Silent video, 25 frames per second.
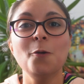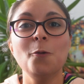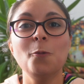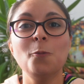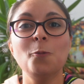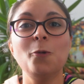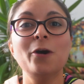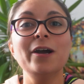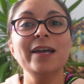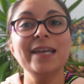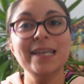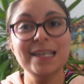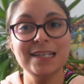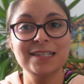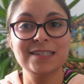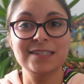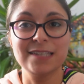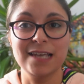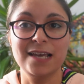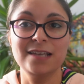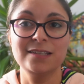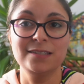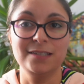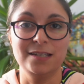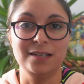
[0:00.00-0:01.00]
What he
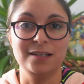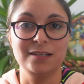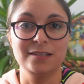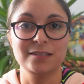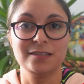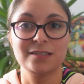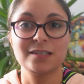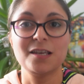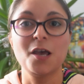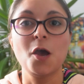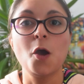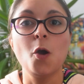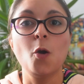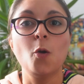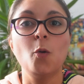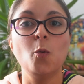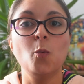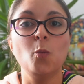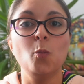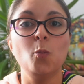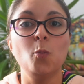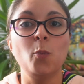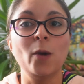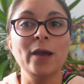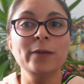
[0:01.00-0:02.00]
says is,
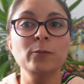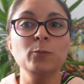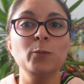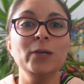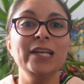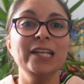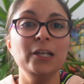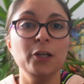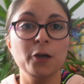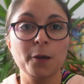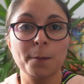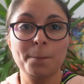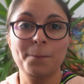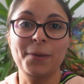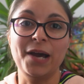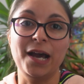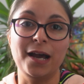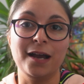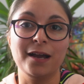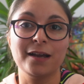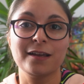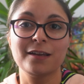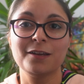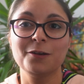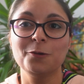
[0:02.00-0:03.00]
when we look
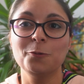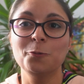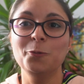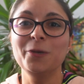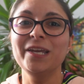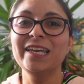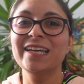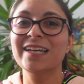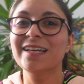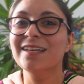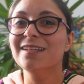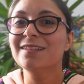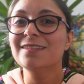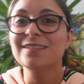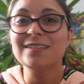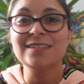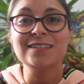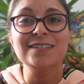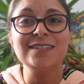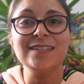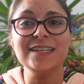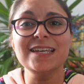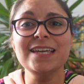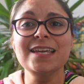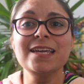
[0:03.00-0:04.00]
back, we can
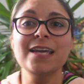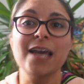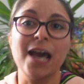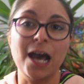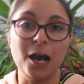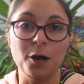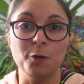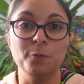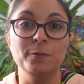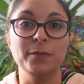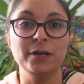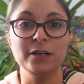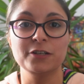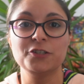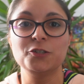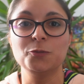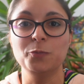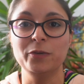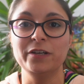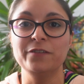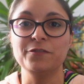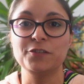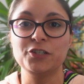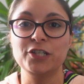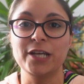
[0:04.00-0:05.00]
see how much
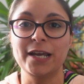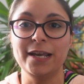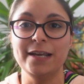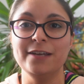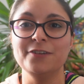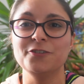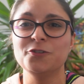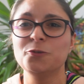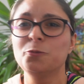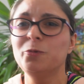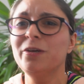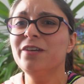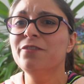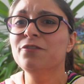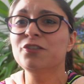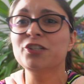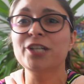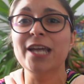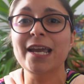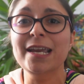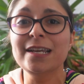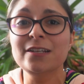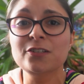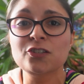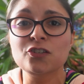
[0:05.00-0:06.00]
we've changed. We've
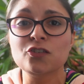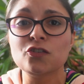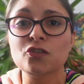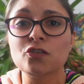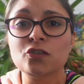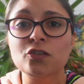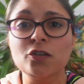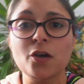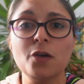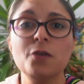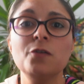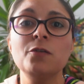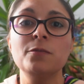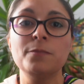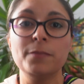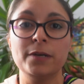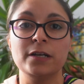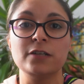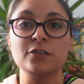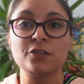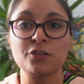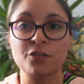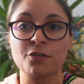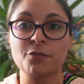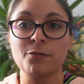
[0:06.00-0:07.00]
changed so
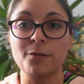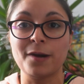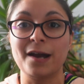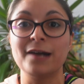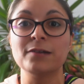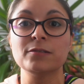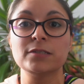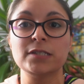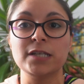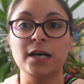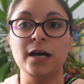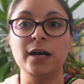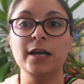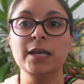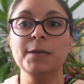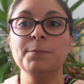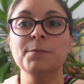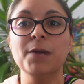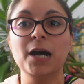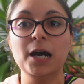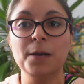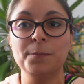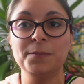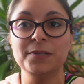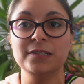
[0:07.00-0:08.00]
much throughout time
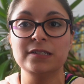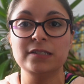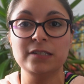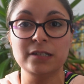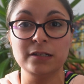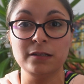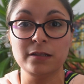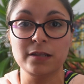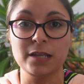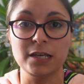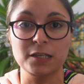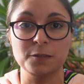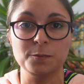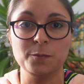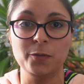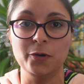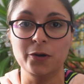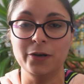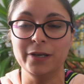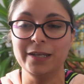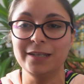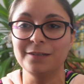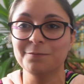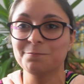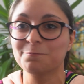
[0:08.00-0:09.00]
up until this
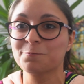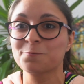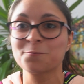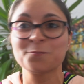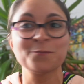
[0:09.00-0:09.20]
point.